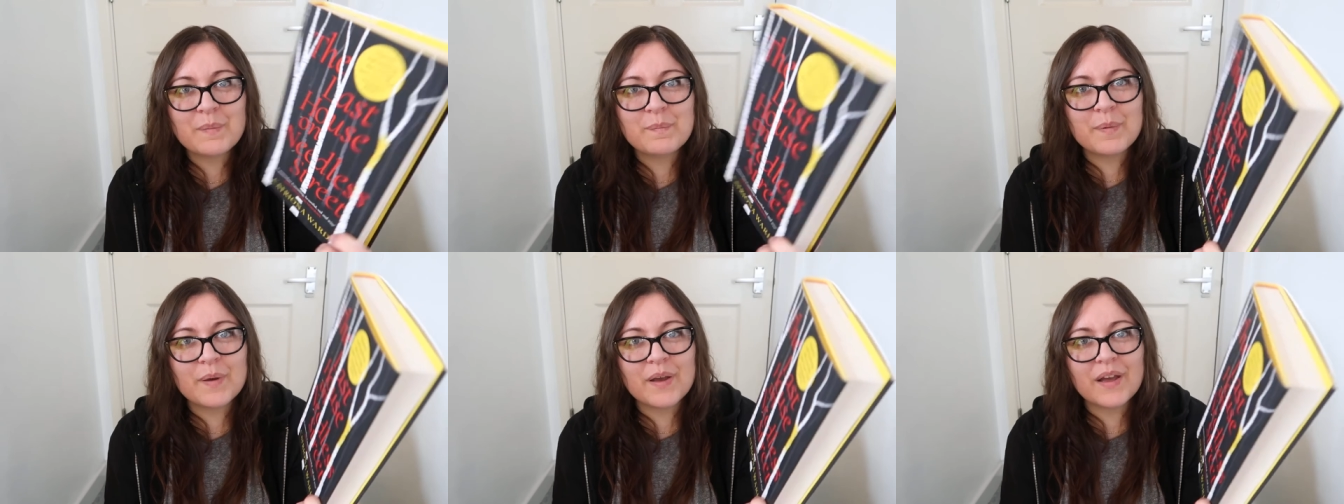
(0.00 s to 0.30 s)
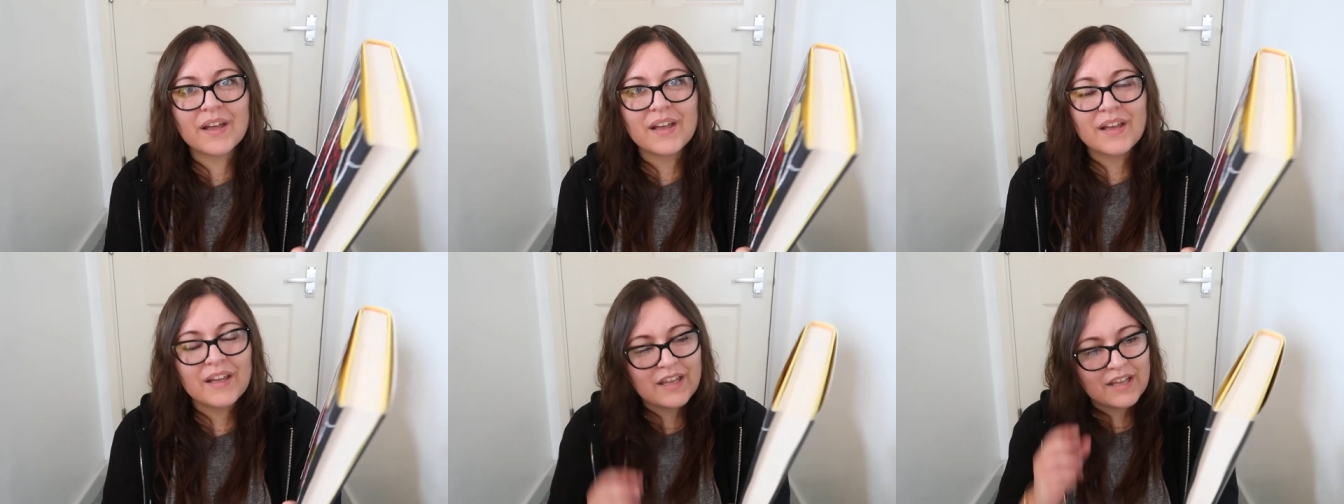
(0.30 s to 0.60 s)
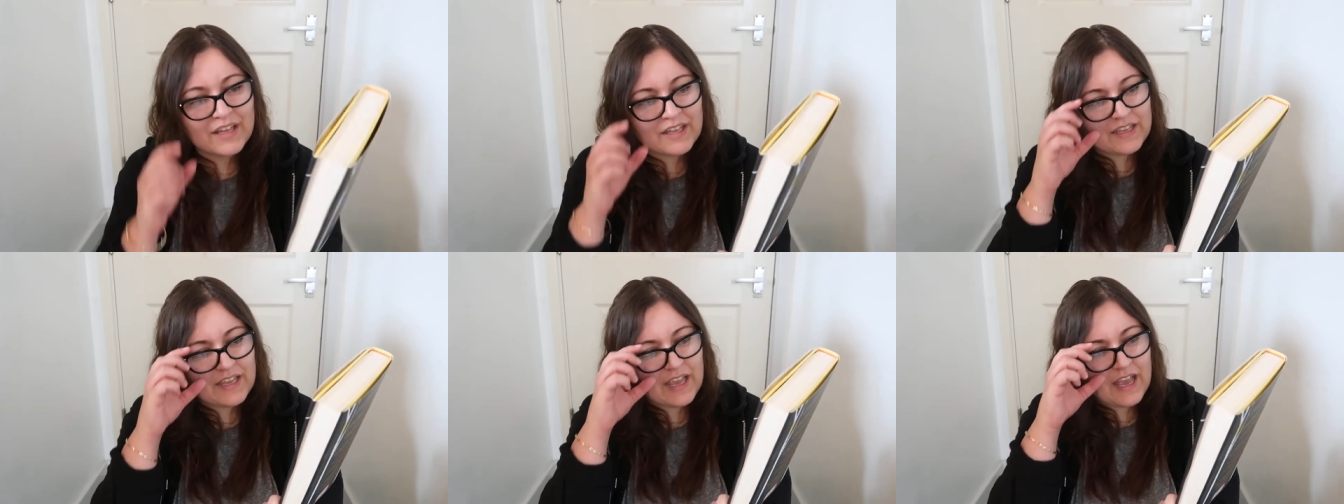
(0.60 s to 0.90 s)
But
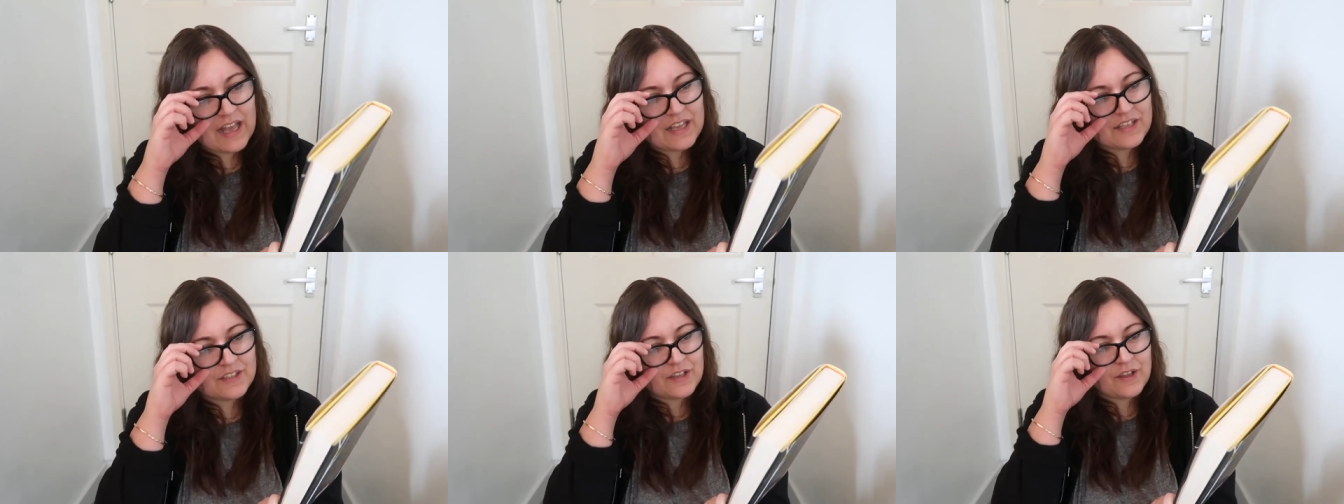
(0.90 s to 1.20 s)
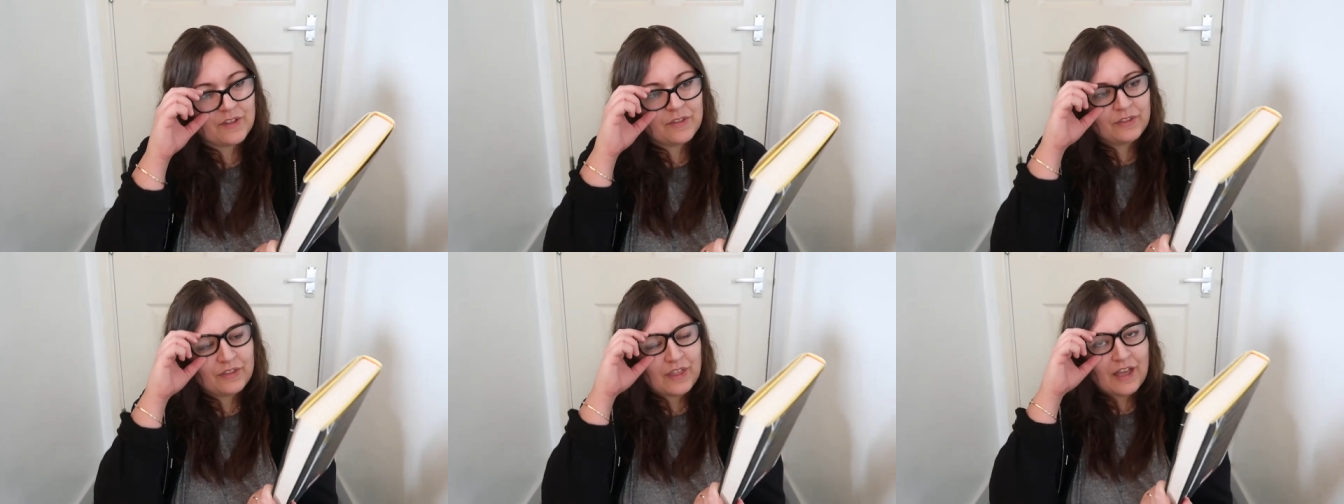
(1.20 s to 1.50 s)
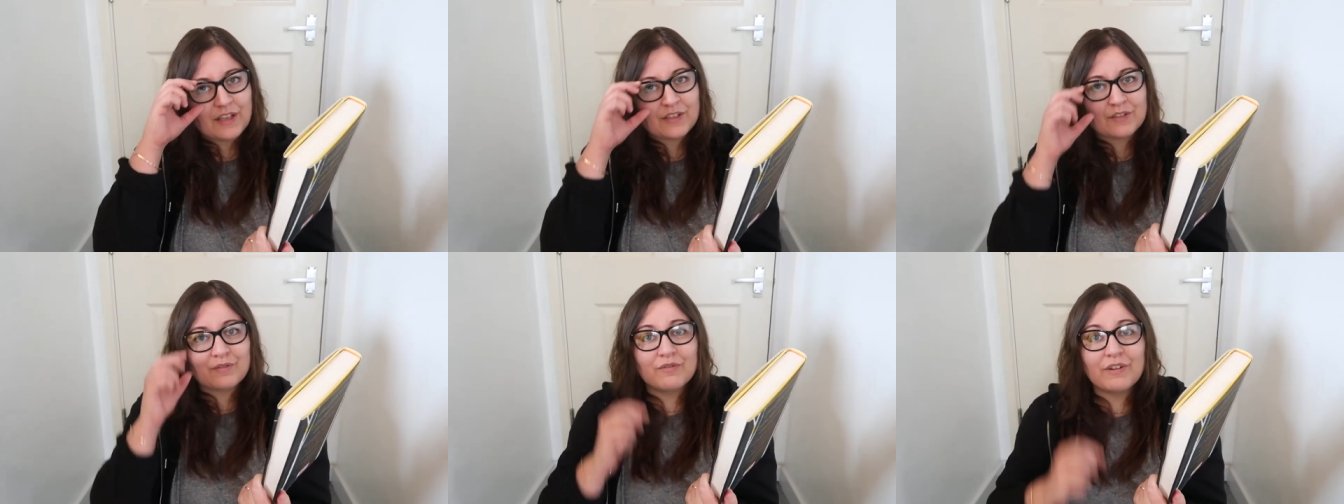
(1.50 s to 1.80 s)
yeah, so
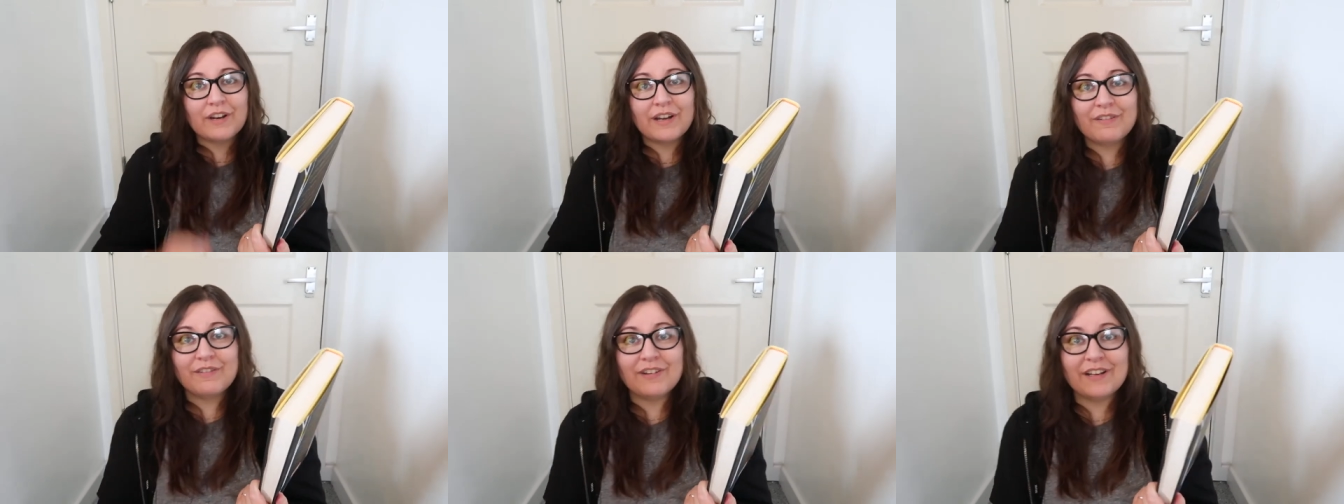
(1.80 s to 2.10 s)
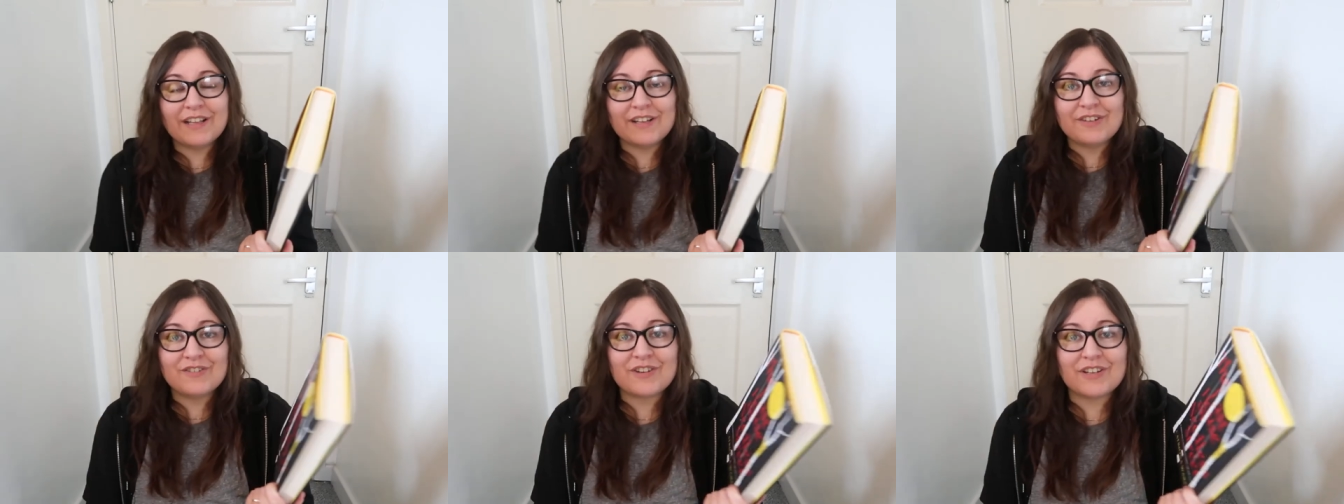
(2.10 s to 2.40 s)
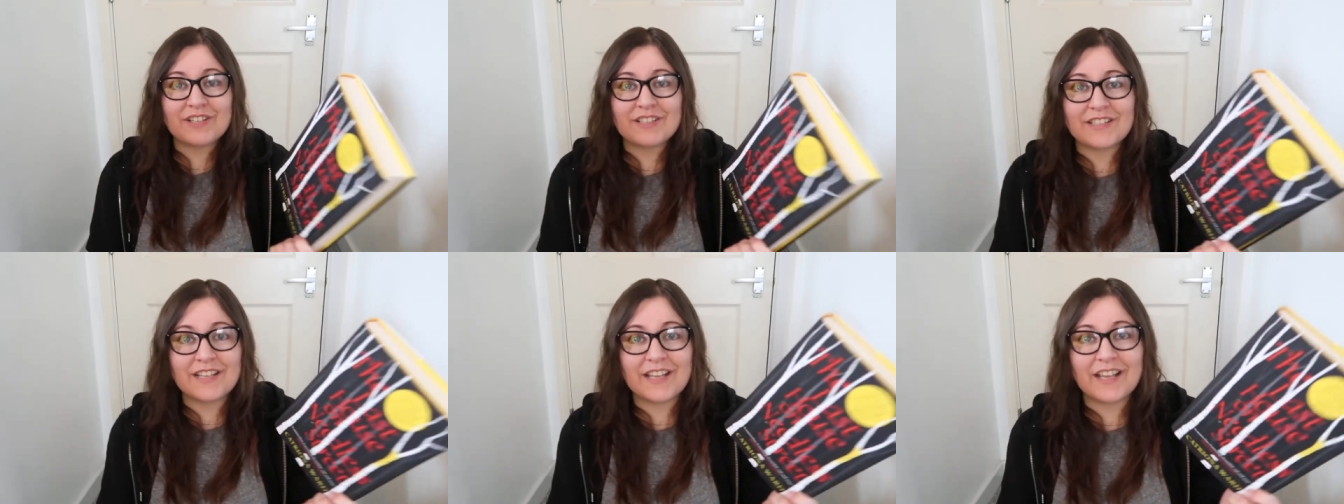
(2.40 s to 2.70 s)
that's really, really
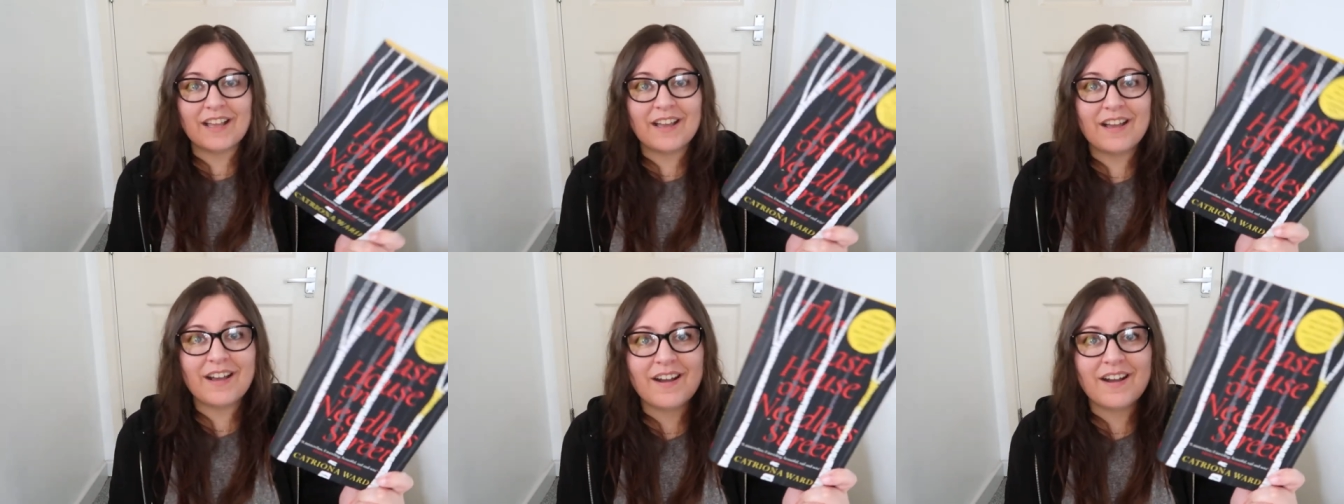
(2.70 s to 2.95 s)
interesting.